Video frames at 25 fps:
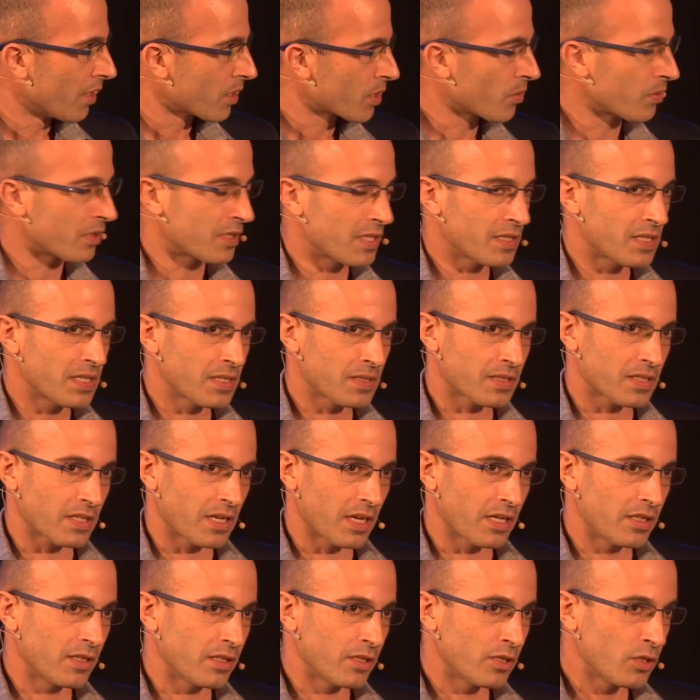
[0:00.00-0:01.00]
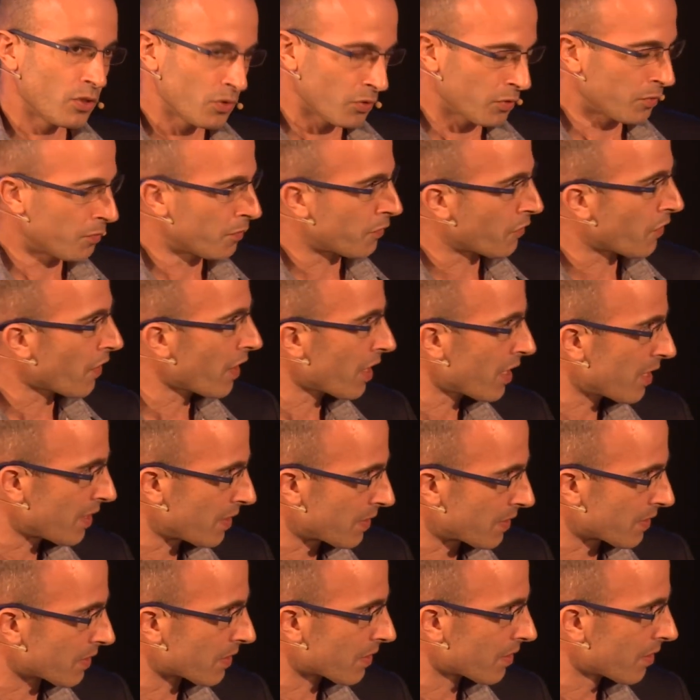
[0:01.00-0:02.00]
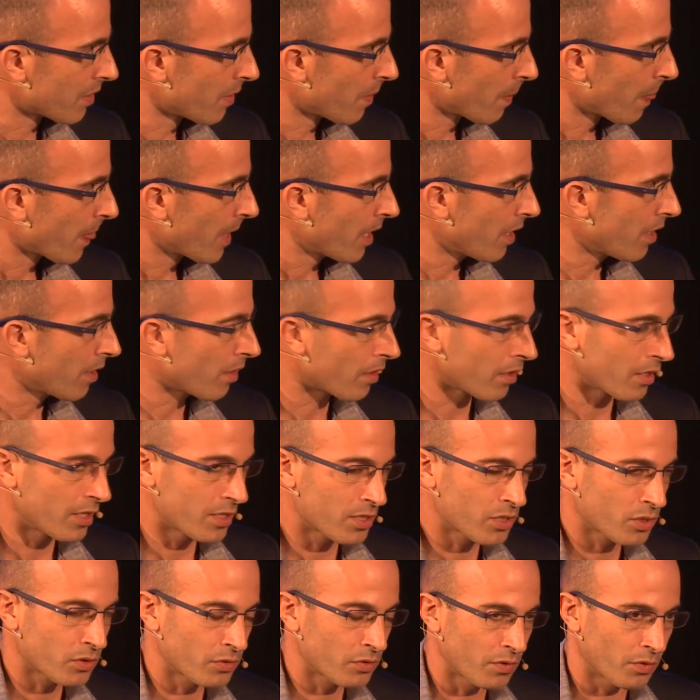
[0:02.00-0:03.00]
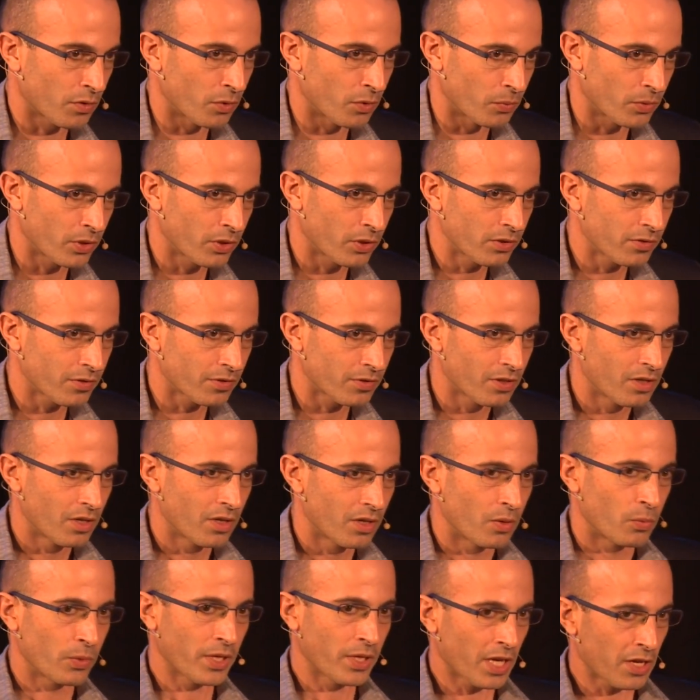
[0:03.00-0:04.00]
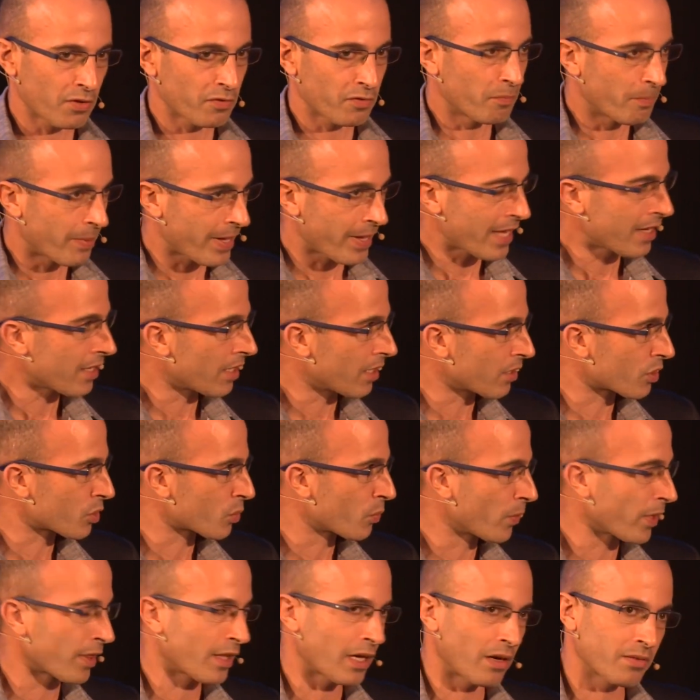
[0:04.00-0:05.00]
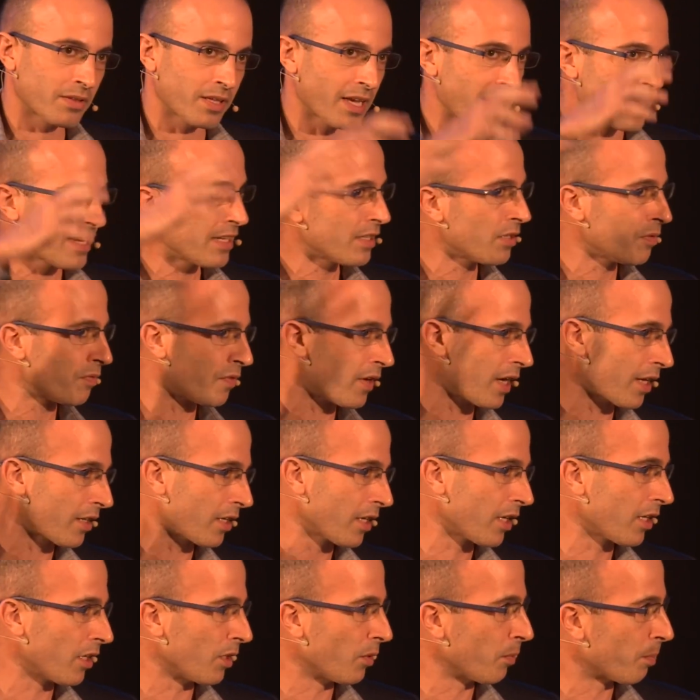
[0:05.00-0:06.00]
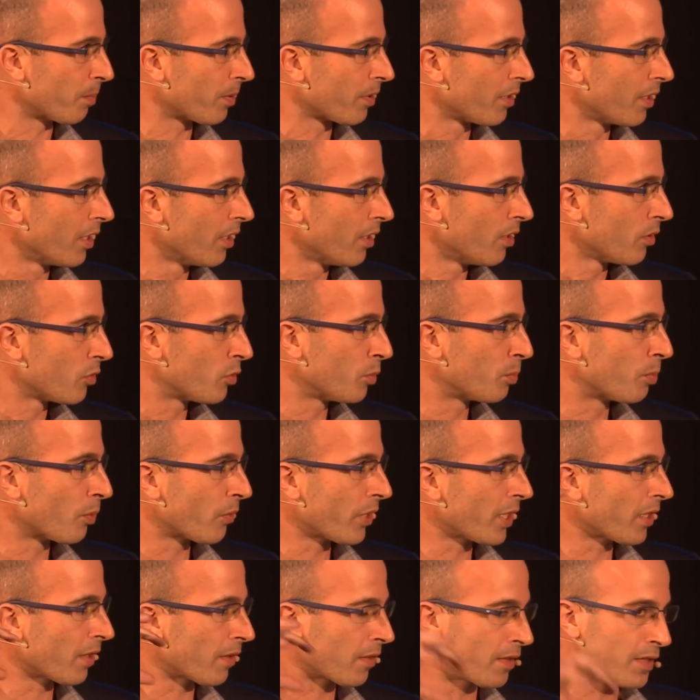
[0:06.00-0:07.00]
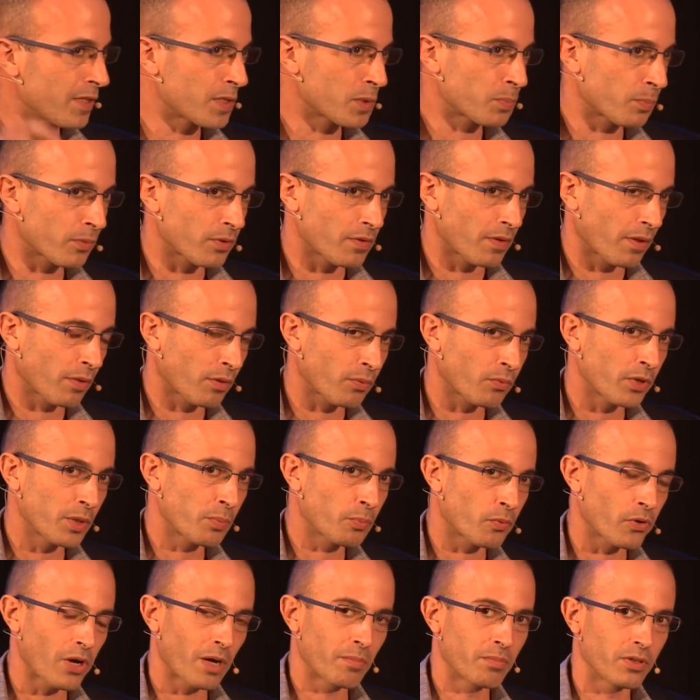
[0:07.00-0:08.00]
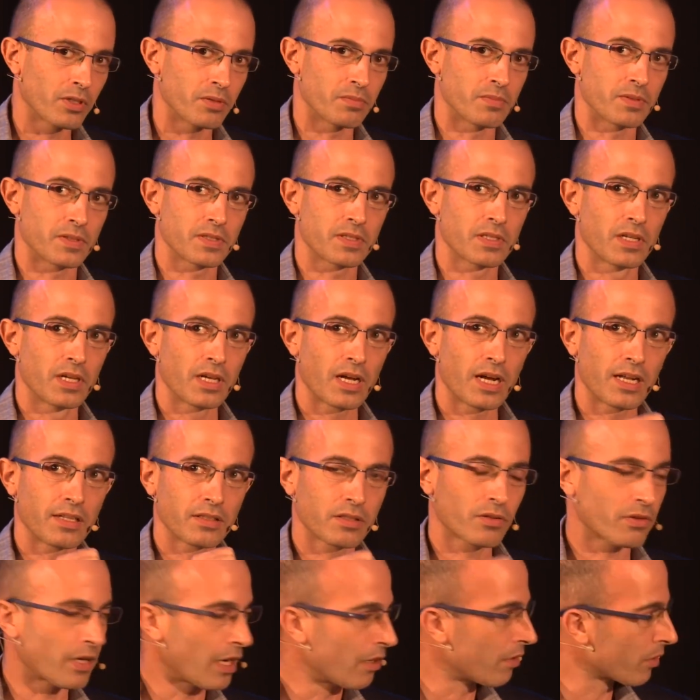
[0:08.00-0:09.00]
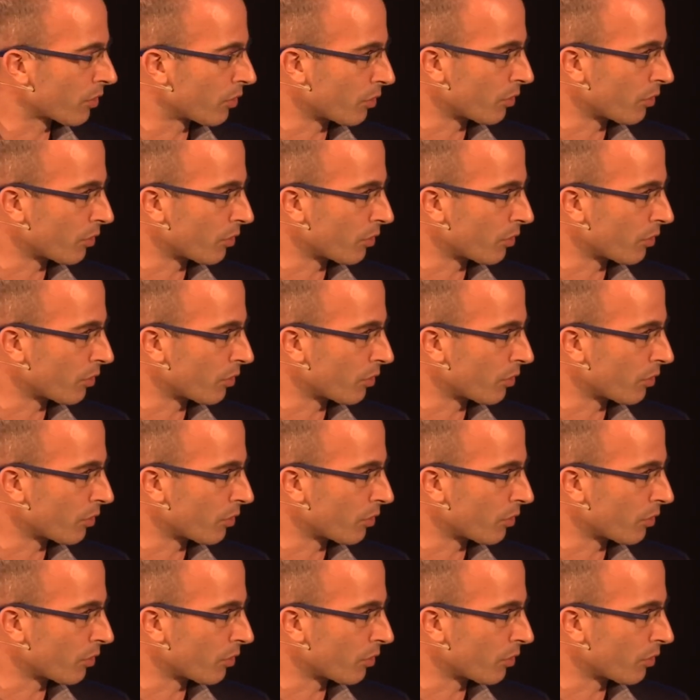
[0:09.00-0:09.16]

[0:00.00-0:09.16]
So this is a new phase in the history of the world. We have managed, without any divine help, to bring these three problems under our